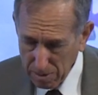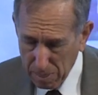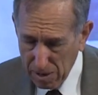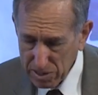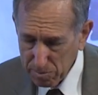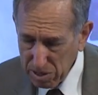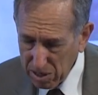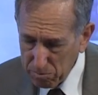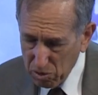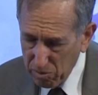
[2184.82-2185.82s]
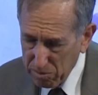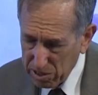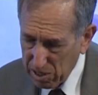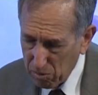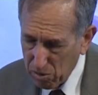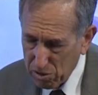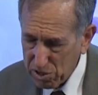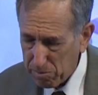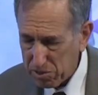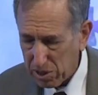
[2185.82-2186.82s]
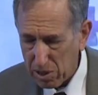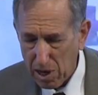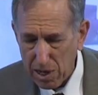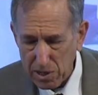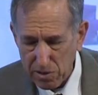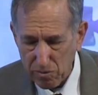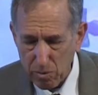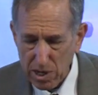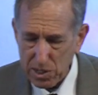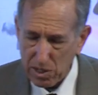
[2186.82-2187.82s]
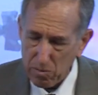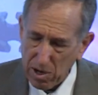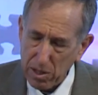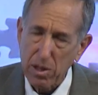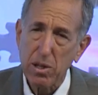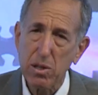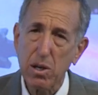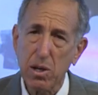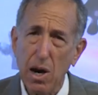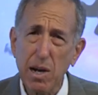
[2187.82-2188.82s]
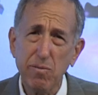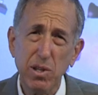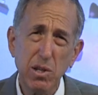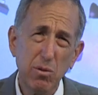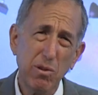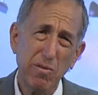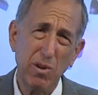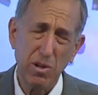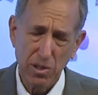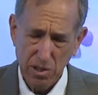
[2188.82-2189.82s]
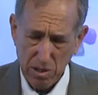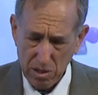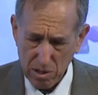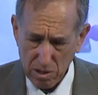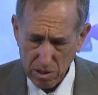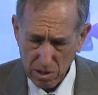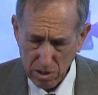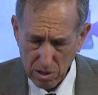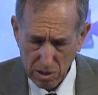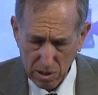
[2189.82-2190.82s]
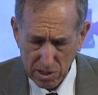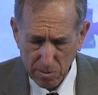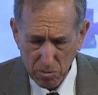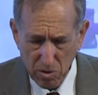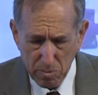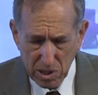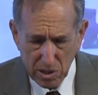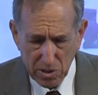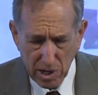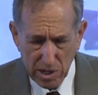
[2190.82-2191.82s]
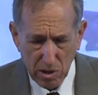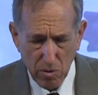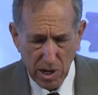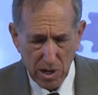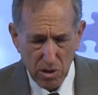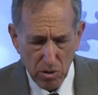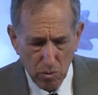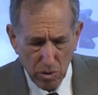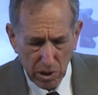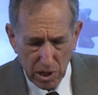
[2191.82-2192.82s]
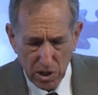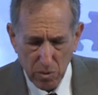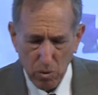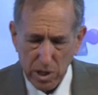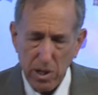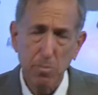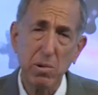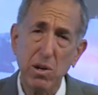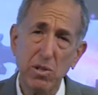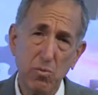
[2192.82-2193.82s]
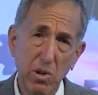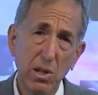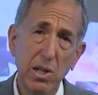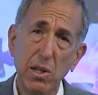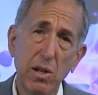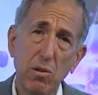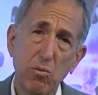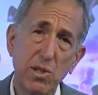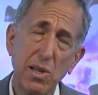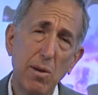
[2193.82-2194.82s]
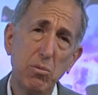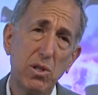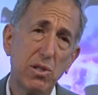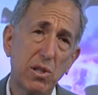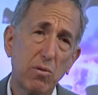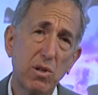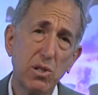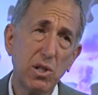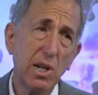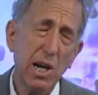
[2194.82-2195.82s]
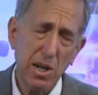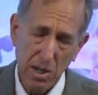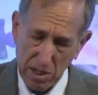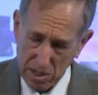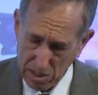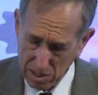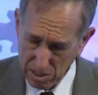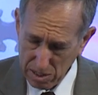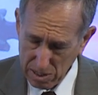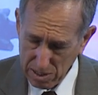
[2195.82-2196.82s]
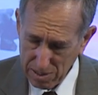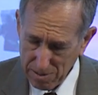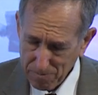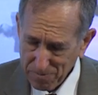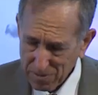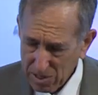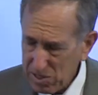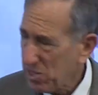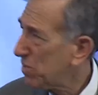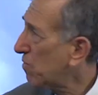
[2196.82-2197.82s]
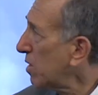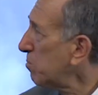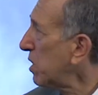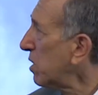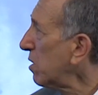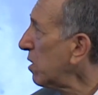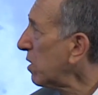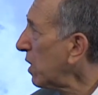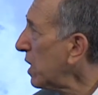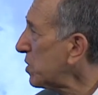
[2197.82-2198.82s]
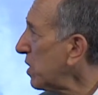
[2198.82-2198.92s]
It's about a movement that worships the goddess of reason rather than the God of the universe. It's a movement designed to create a new religion, one that bears really little resemblance to Christianity. This is from Last Day